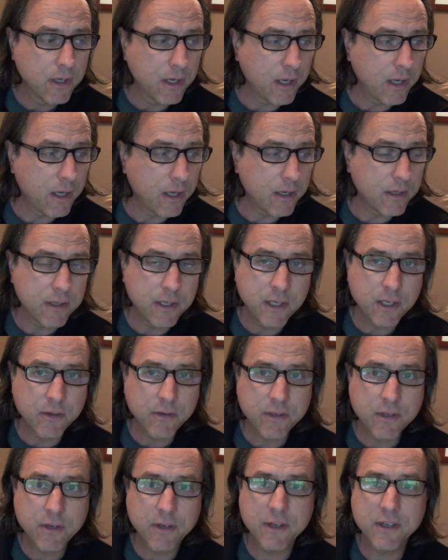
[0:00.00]
uh, you know,
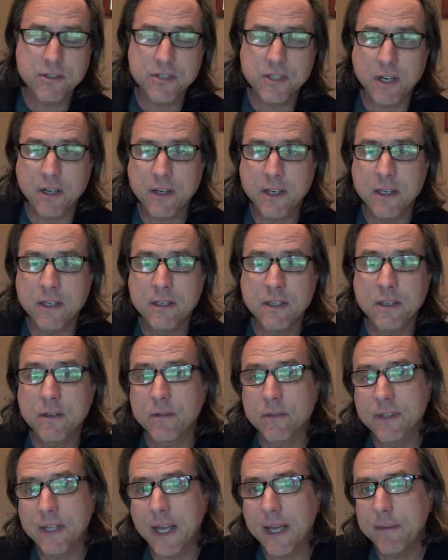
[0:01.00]
you're going to start getting
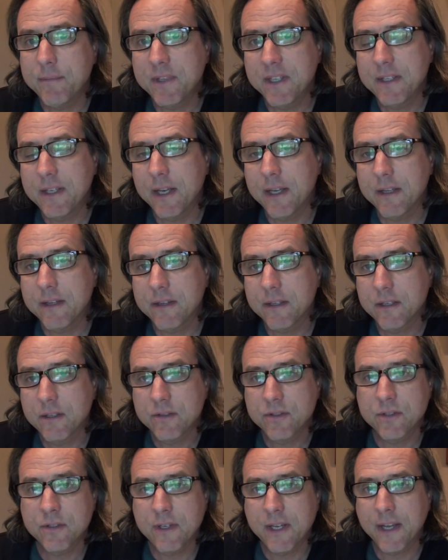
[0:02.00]
nickel dime to death,
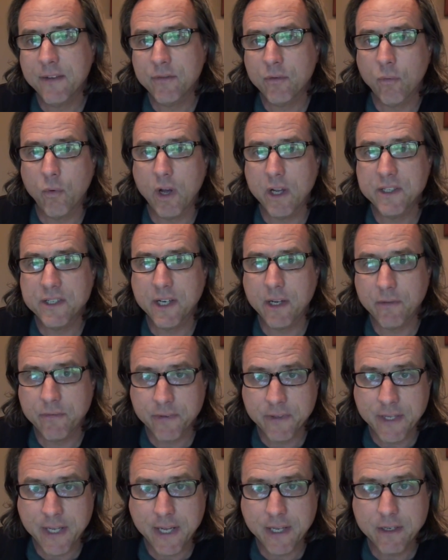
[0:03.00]
so you have to watch out
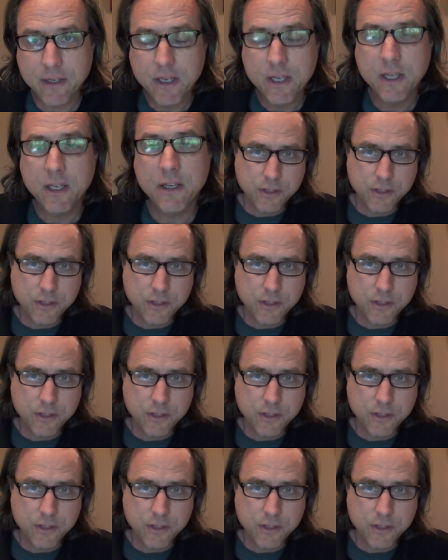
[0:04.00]
for that.